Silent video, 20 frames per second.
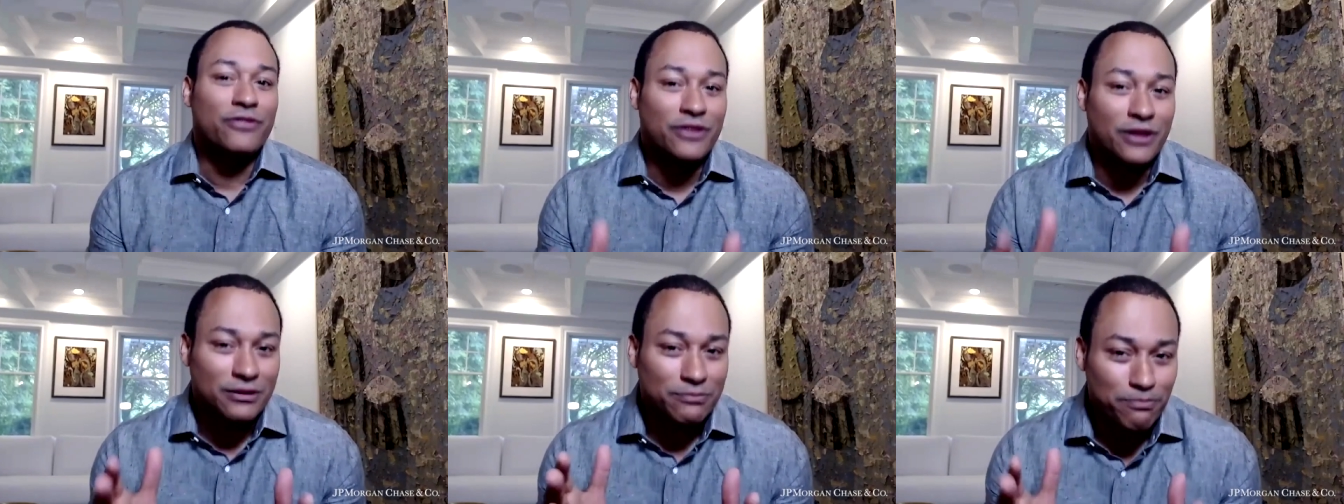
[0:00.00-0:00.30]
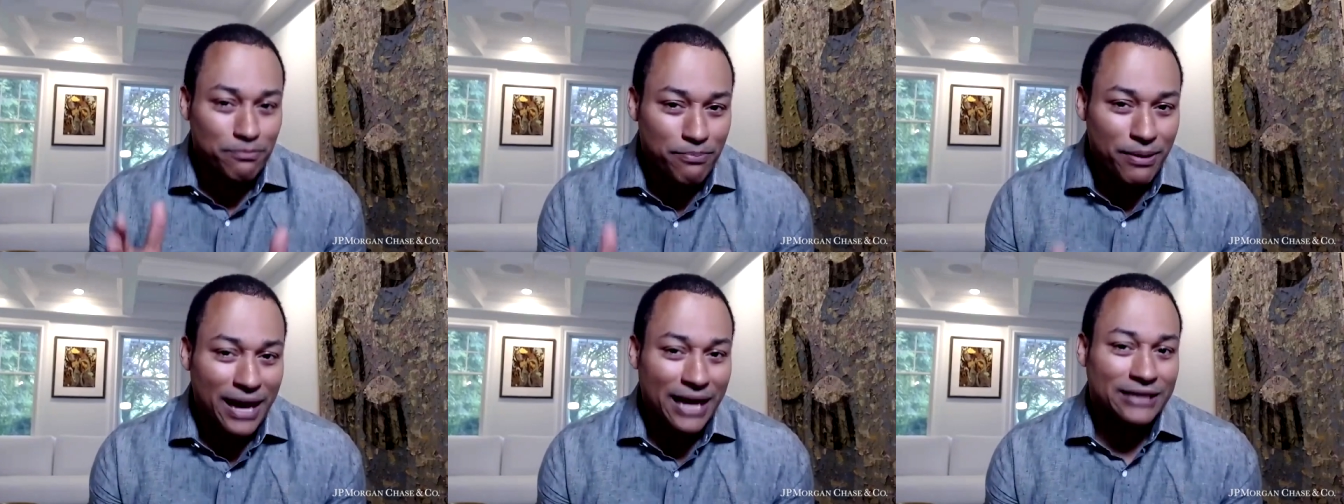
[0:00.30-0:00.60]
the
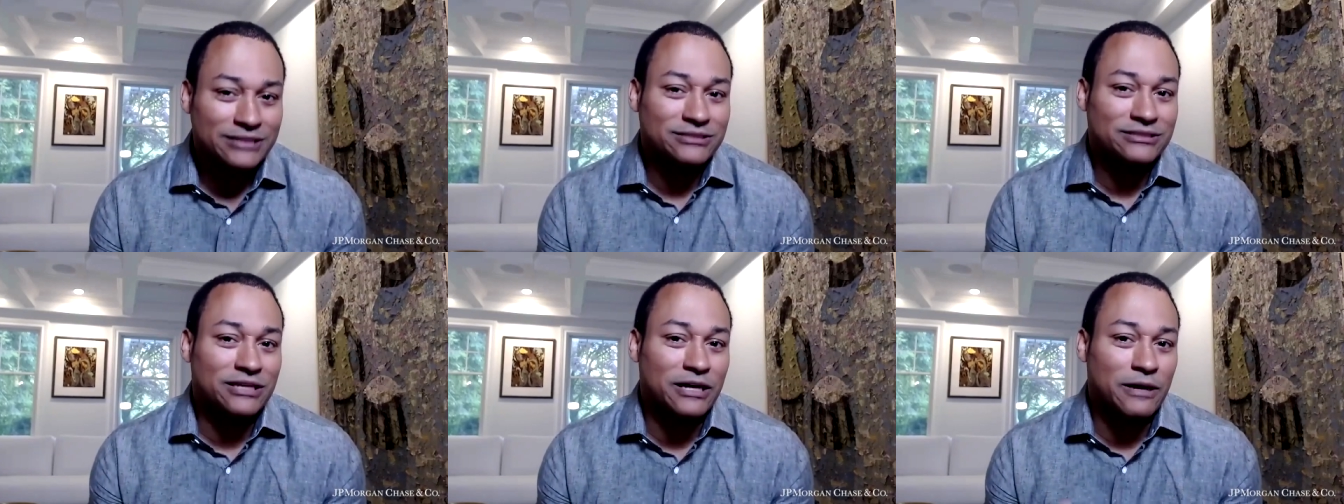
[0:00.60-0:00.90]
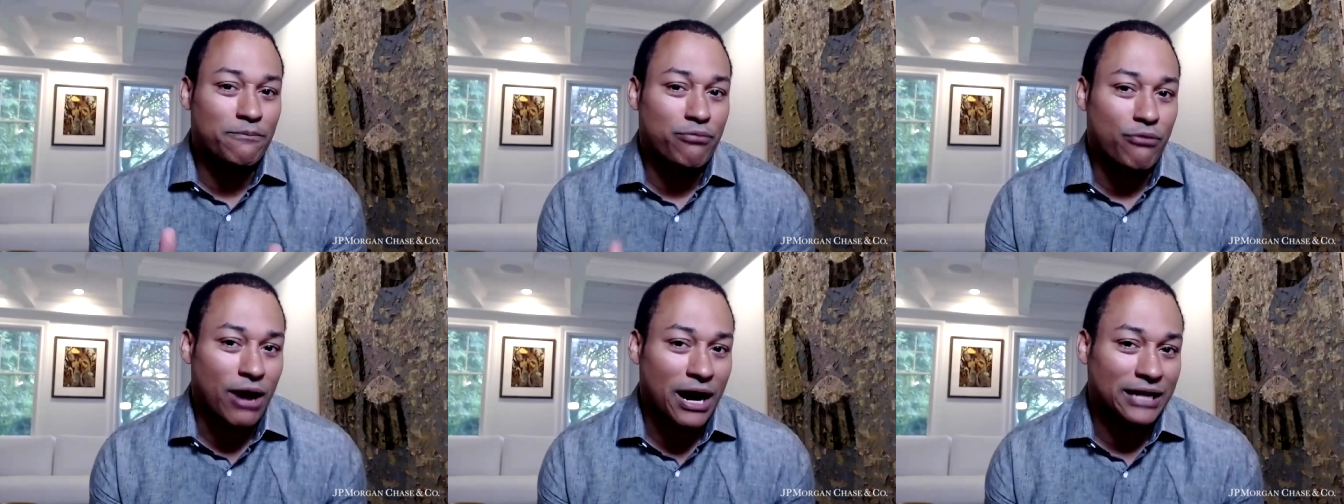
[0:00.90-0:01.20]
best
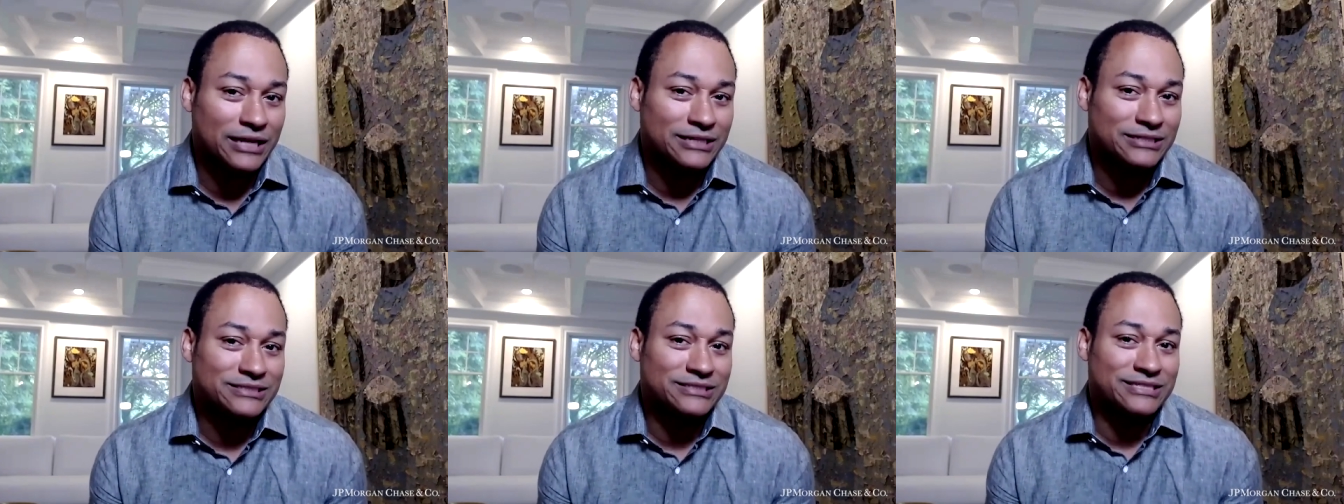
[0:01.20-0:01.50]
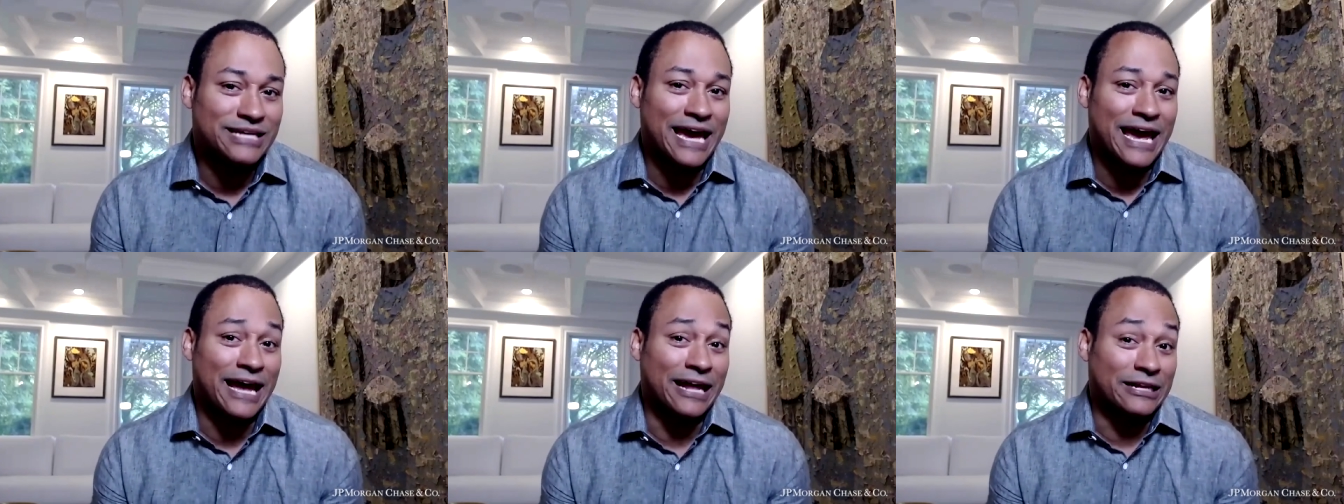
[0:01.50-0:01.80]
and brightest
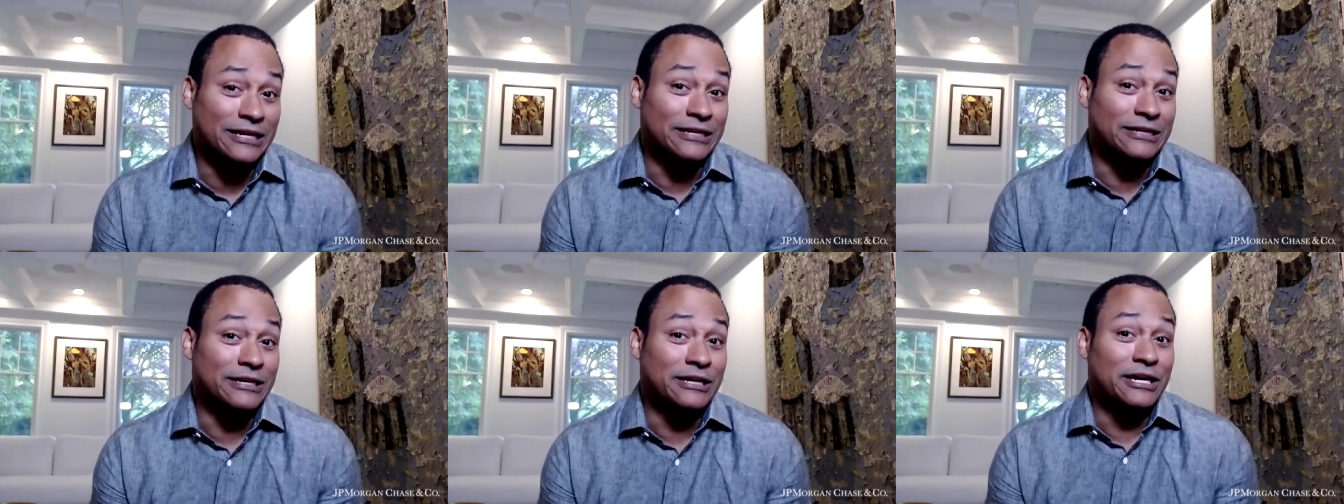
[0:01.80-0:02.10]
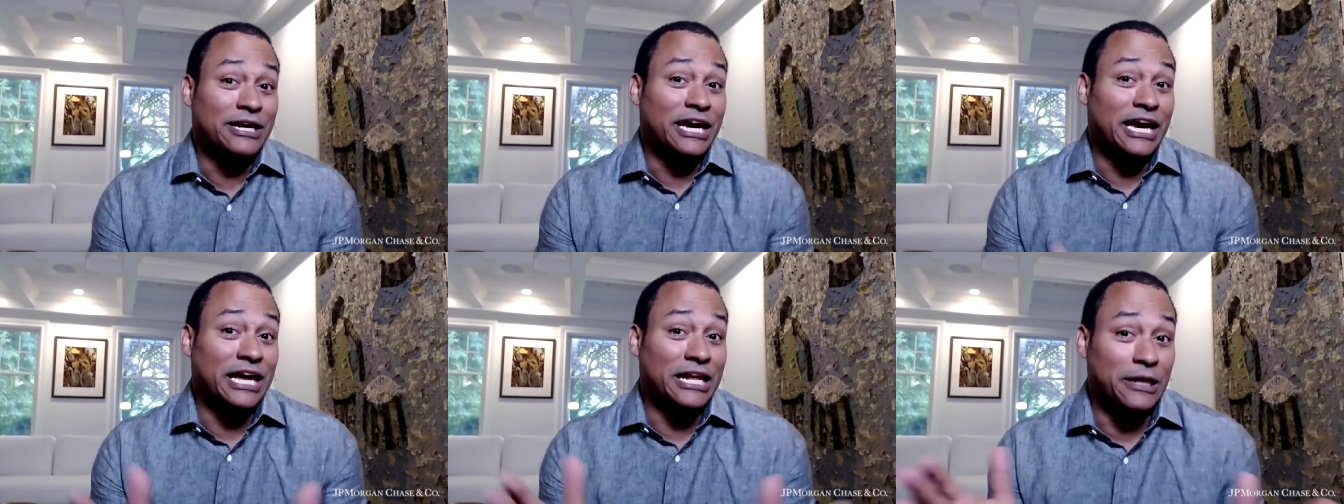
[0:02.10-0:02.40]
talent,
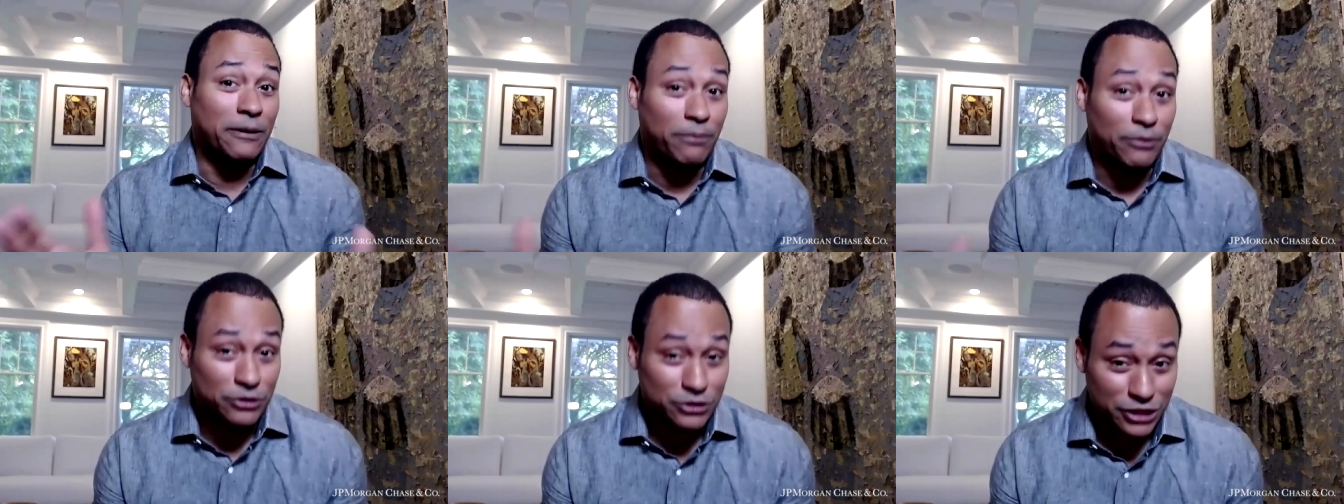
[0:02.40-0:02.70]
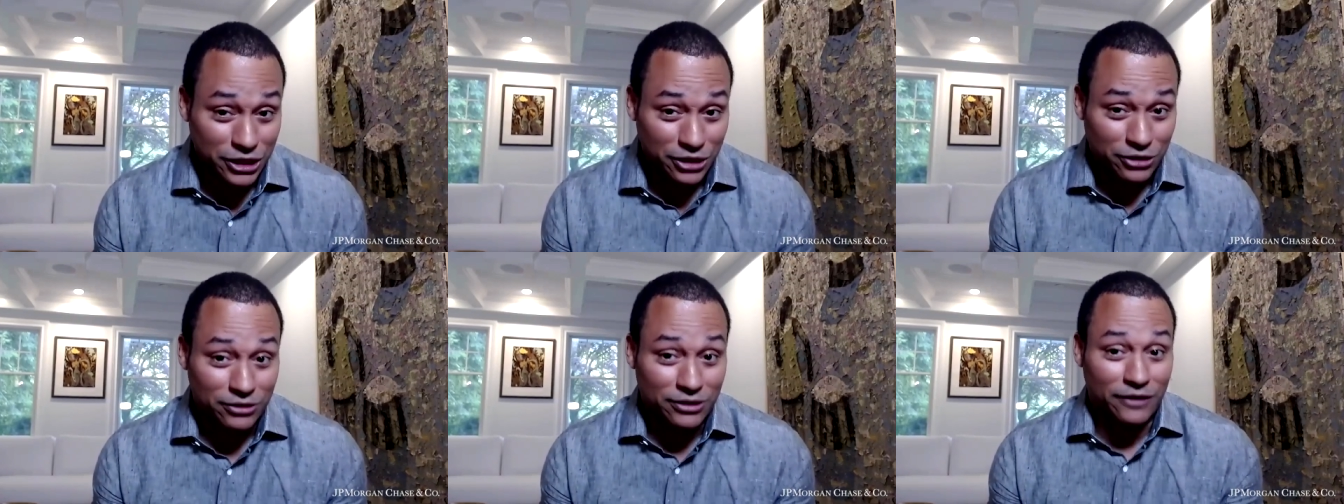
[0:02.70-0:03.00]
and in
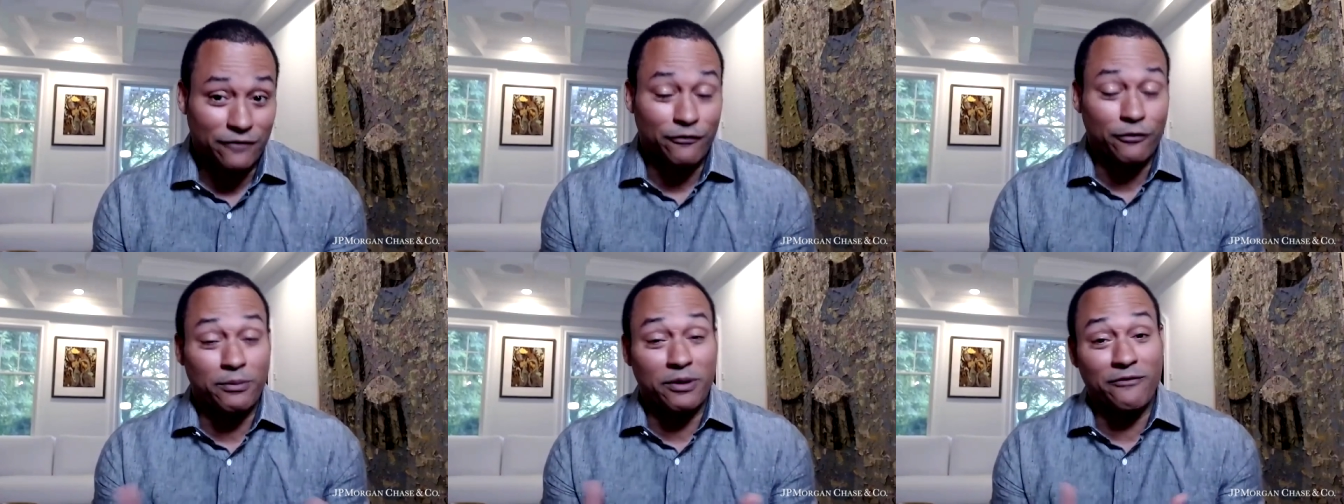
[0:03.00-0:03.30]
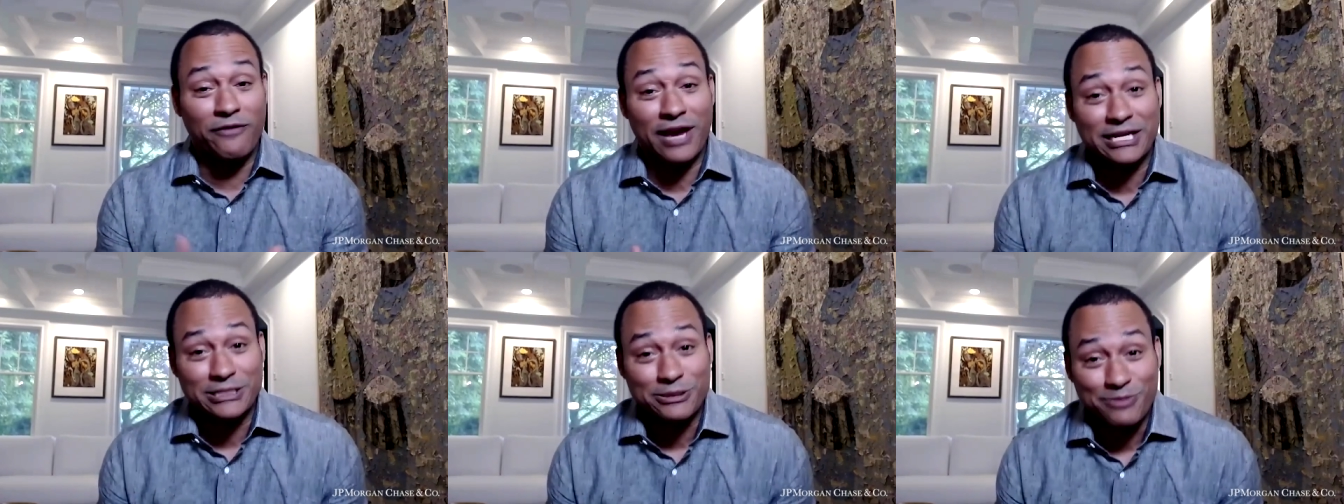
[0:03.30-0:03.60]
particularly from
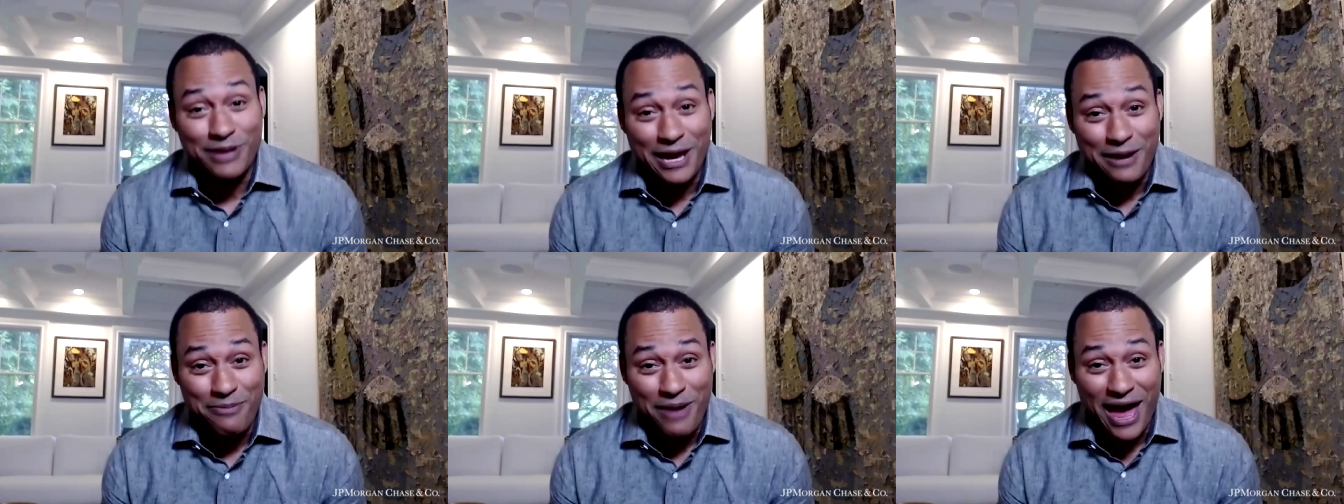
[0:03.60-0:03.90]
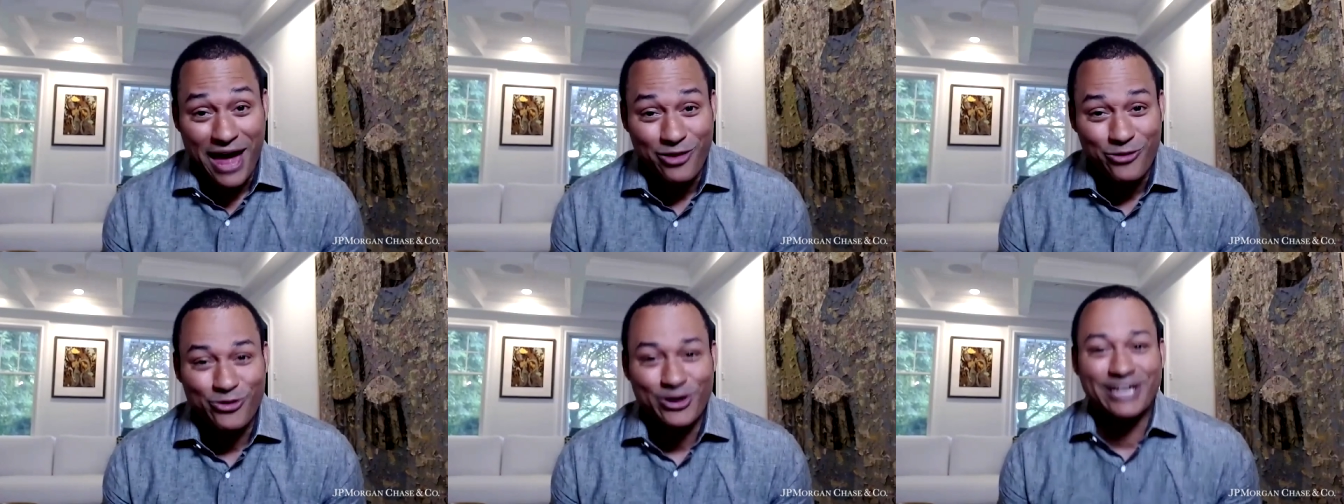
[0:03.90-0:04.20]
Advancing Black
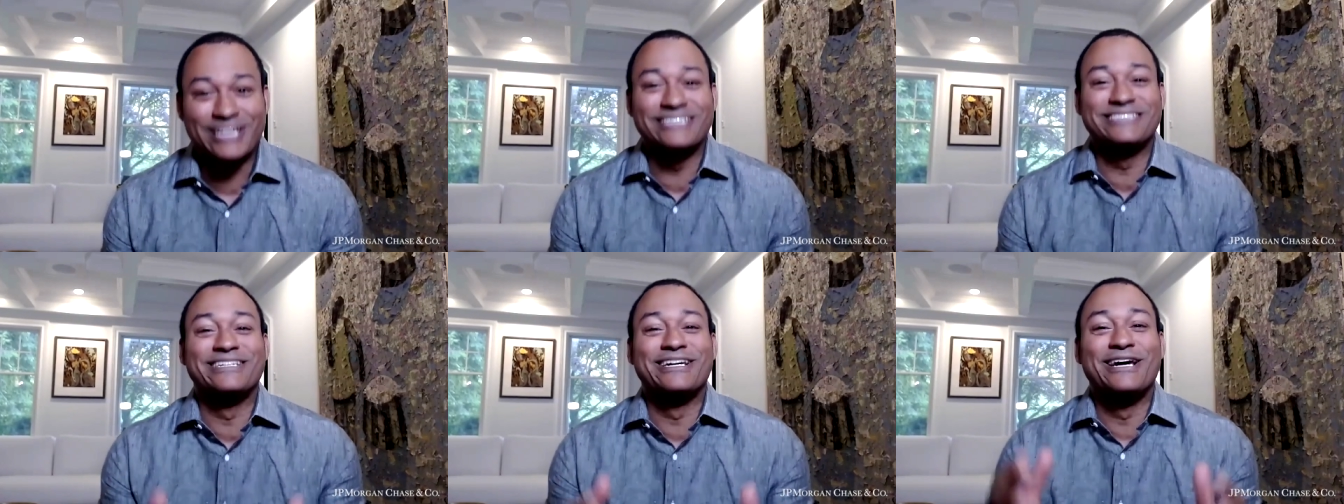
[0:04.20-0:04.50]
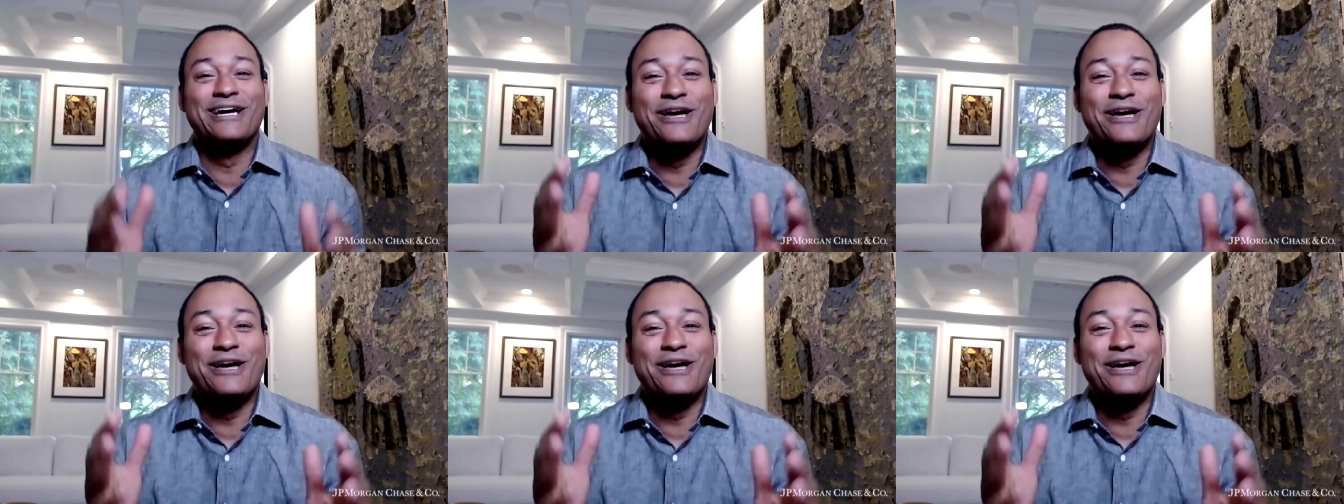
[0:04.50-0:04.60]
Pathways,